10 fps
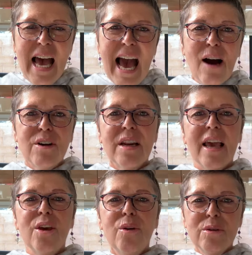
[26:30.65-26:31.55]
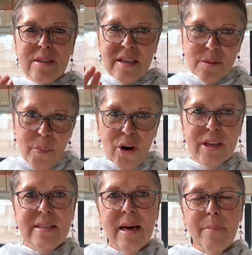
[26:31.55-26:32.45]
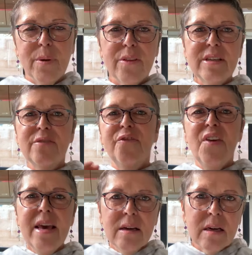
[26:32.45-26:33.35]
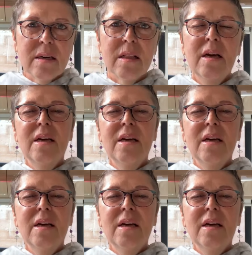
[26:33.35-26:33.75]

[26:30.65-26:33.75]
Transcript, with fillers: How can I use this body temple, this vehicle,